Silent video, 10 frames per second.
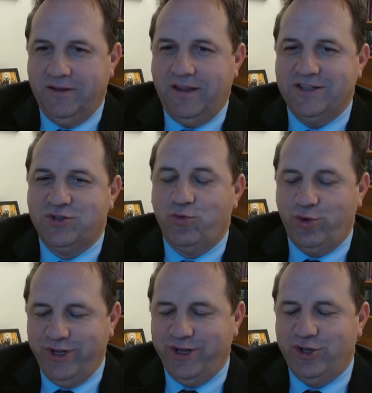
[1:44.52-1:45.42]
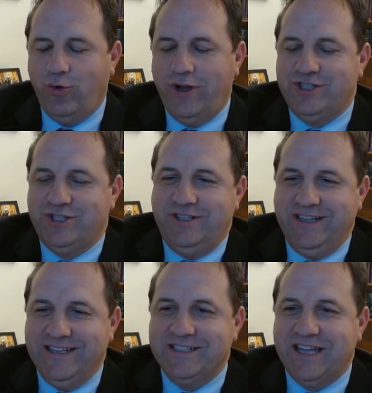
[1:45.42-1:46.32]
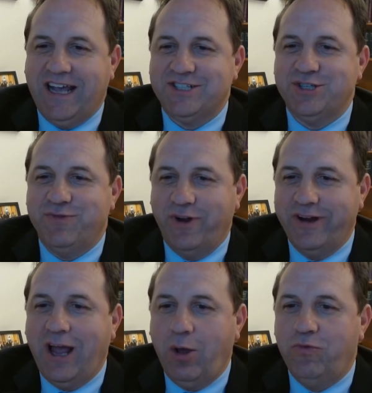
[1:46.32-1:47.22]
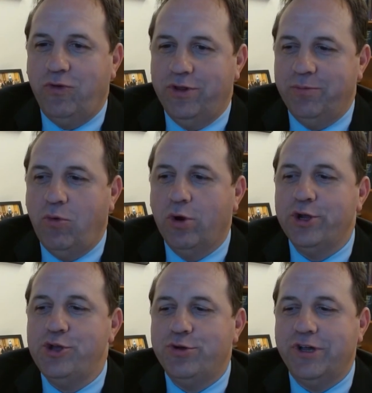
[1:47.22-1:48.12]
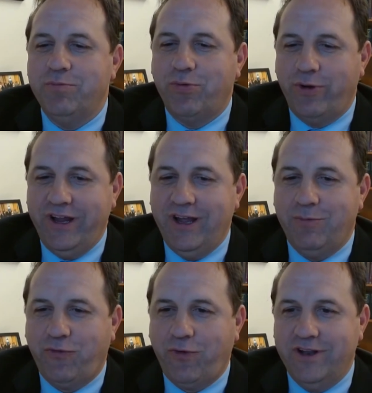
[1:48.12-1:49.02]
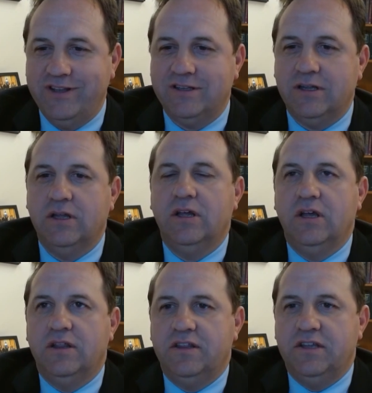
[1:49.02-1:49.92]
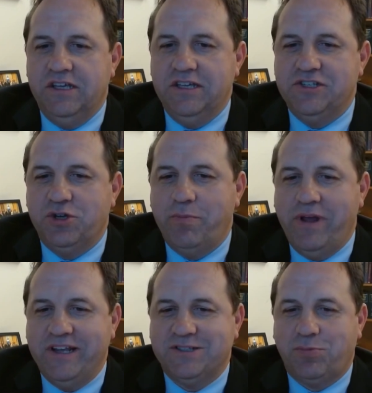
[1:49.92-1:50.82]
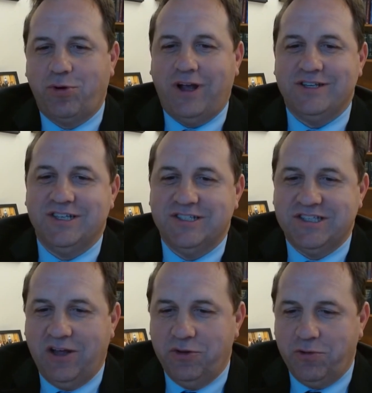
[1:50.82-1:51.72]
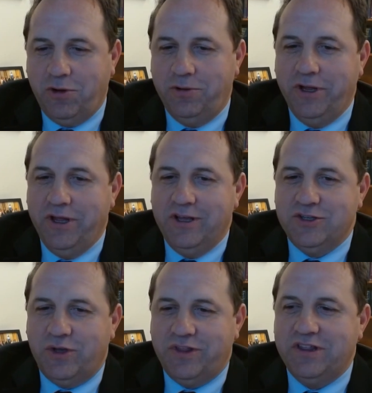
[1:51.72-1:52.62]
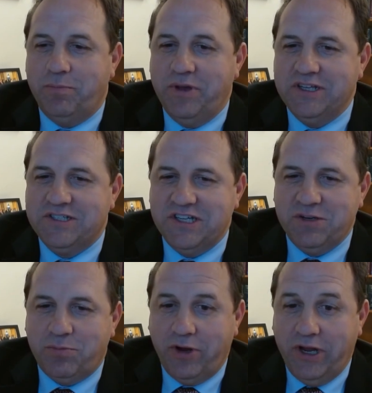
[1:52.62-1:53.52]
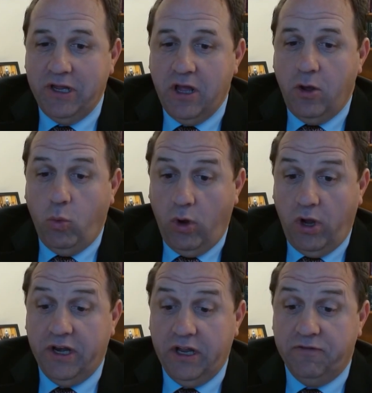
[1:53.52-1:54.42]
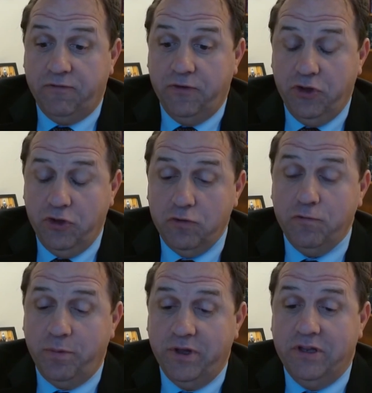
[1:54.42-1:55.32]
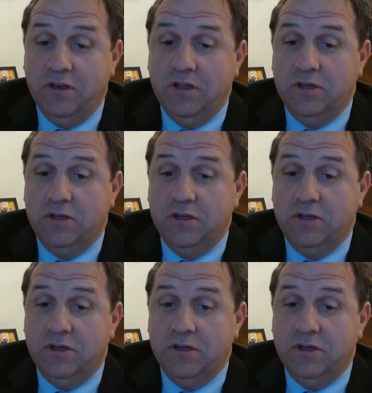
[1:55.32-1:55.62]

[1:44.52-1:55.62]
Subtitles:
That's a really good question. And it's actually very helpful. The more you can bring up front, the easier it makes the process down the road. So I think the biggest thing to bring, one, if you've been